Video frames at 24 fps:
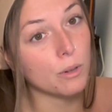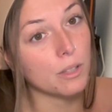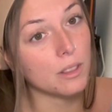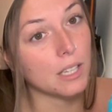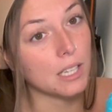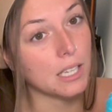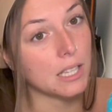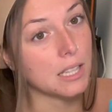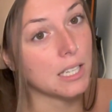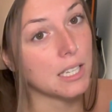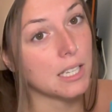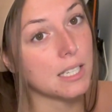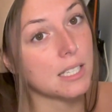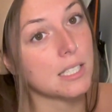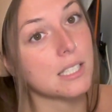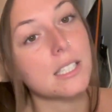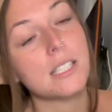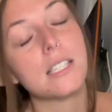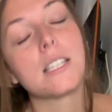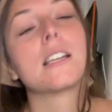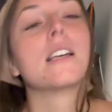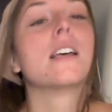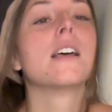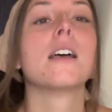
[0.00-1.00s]
one like
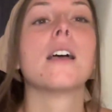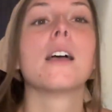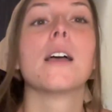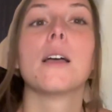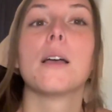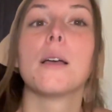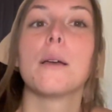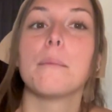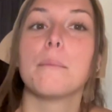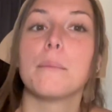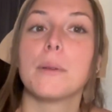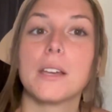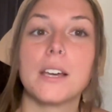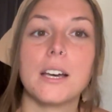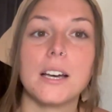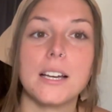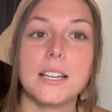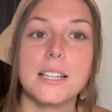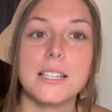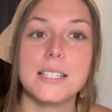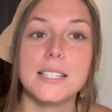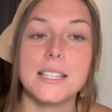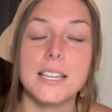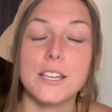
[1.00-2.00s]
this,
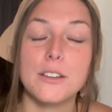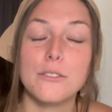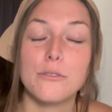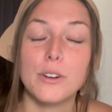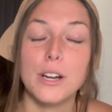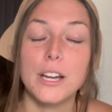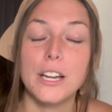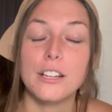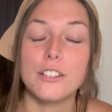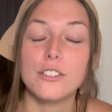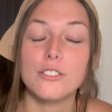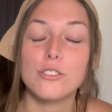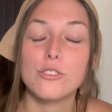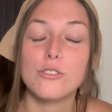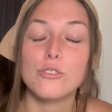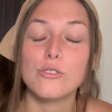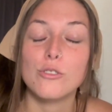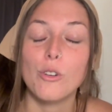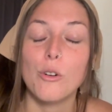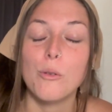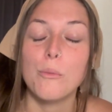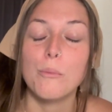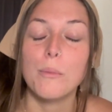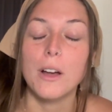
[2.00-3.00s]
because it rains
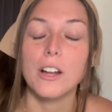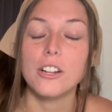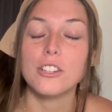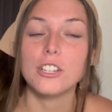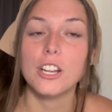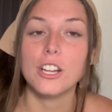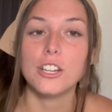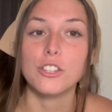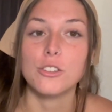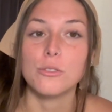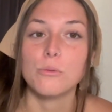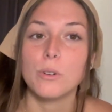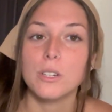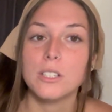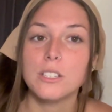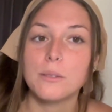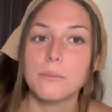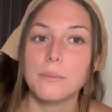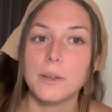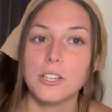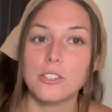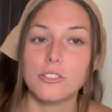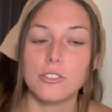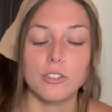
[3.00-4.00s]
so much and you want
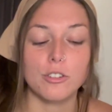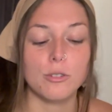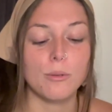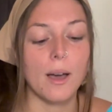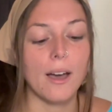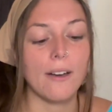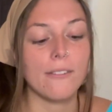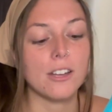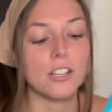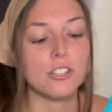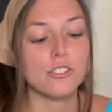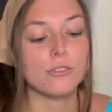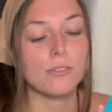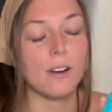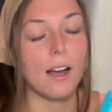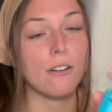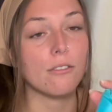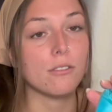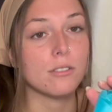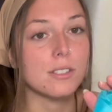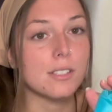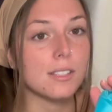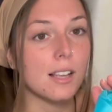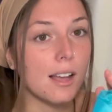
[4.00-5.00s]
to make sure you have a
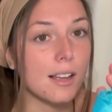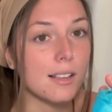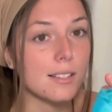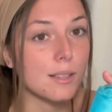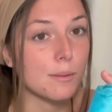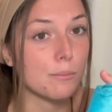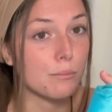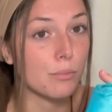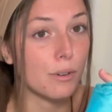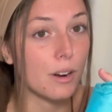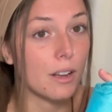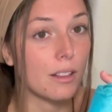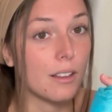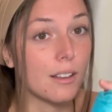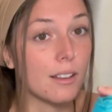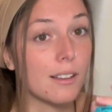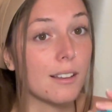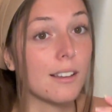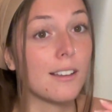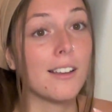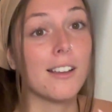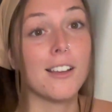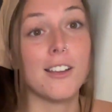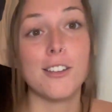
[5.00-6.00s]
travel size
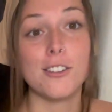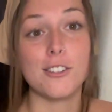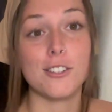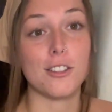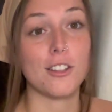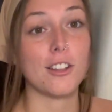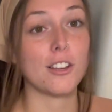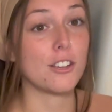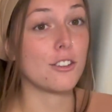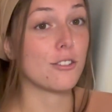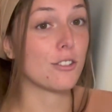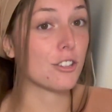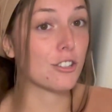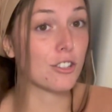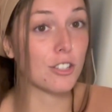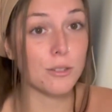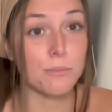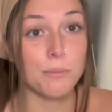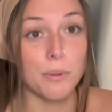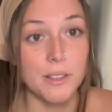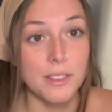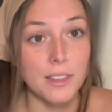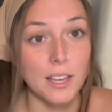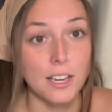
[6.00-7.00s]
umbrella so that you can
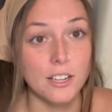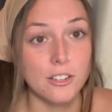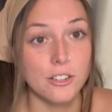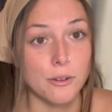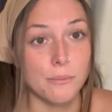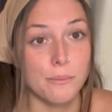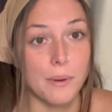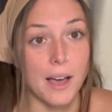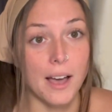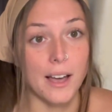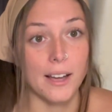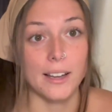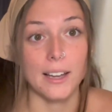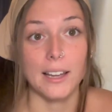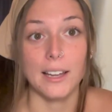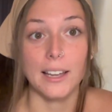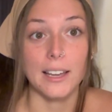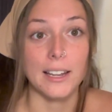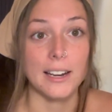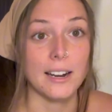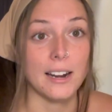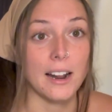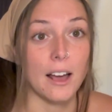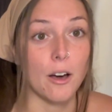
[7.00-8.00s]
just put that in your bag and
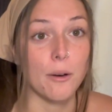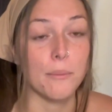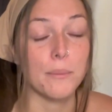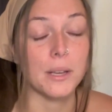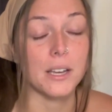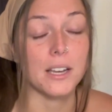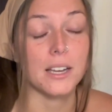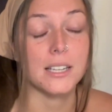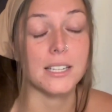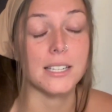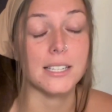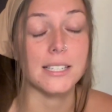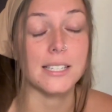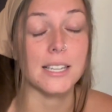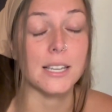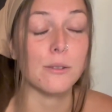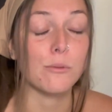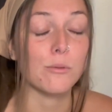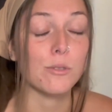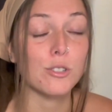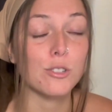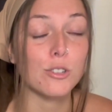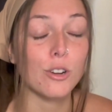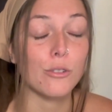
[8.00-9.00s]
get it out, because it
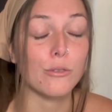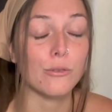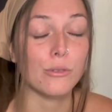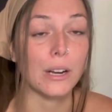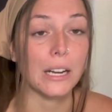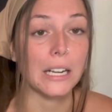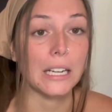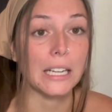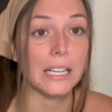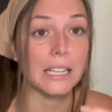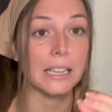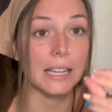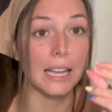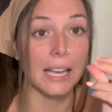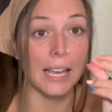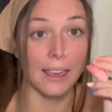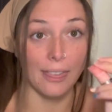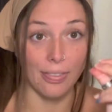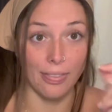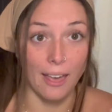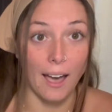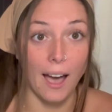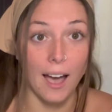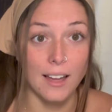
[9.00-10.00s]
will start raining like
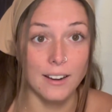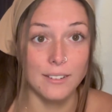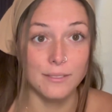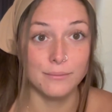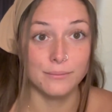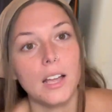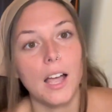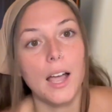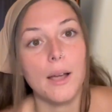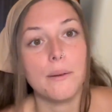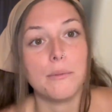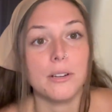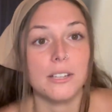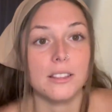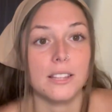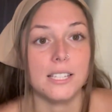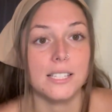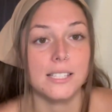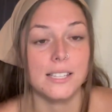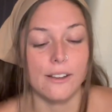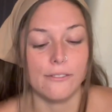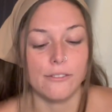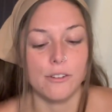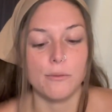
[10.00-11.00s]
that. I bring
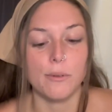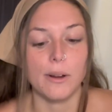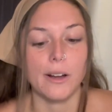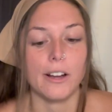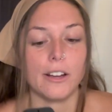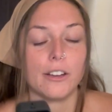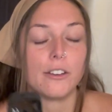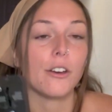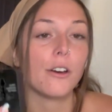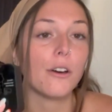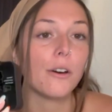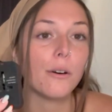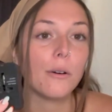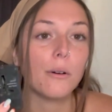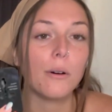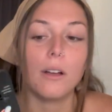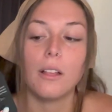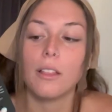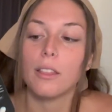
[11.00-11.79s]
these everywhere I go.